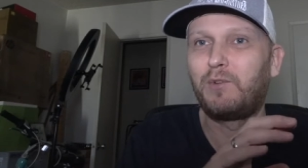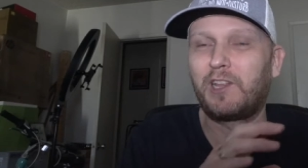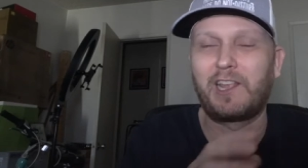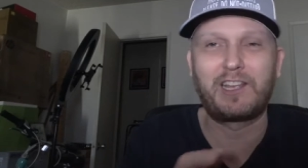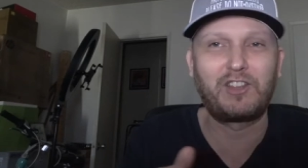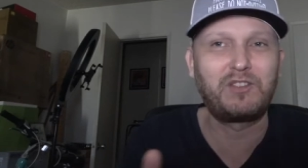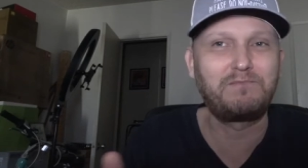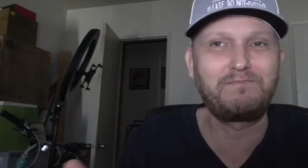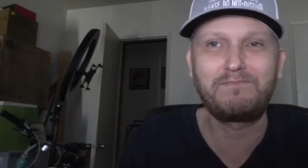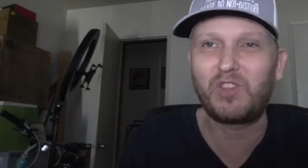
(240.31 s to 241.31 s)
went like
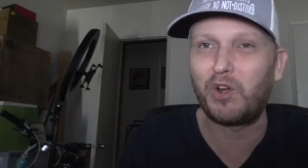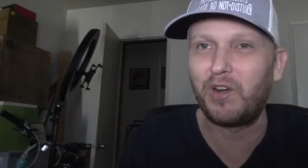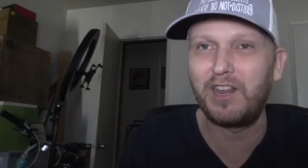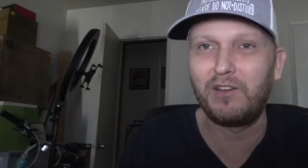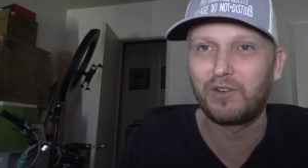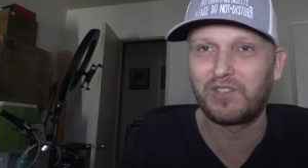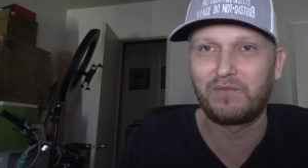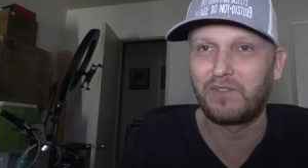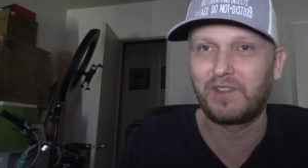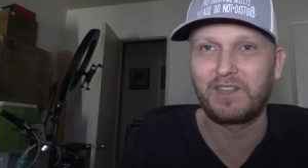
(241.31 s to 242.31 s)
three or
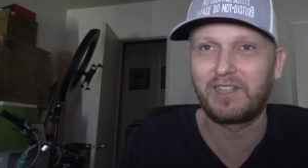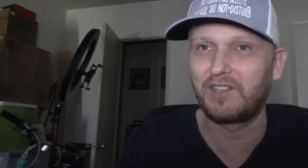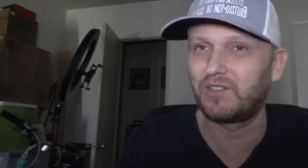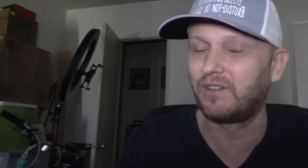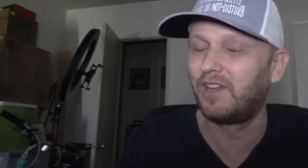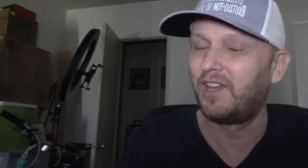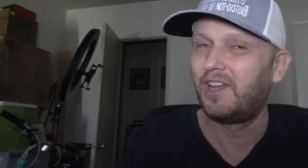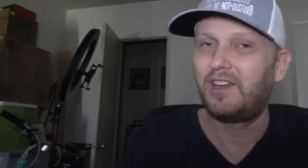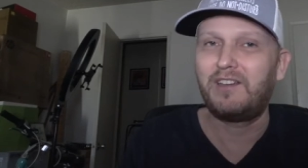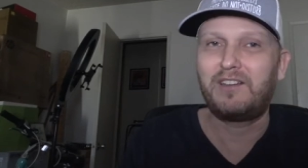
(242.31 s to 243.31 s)
something like that so
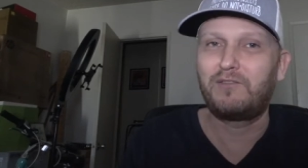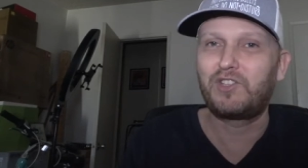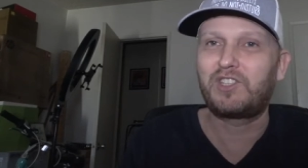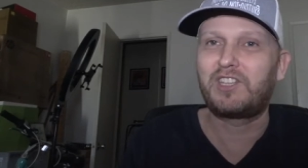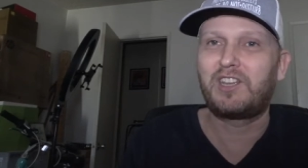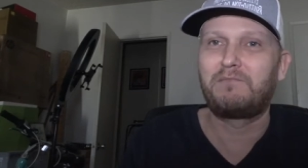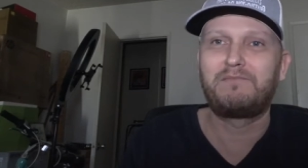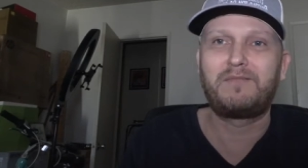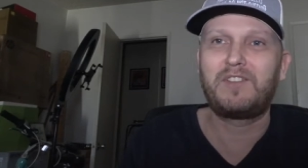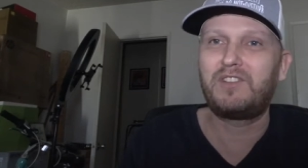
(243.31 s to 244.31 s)
uh, it was just a
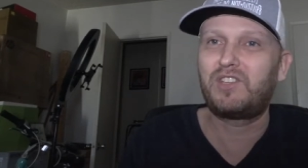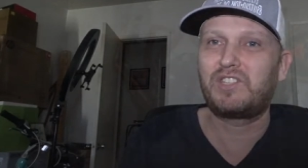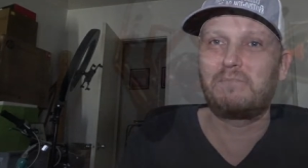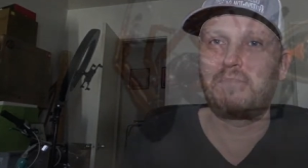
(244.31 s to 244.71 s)
it's just a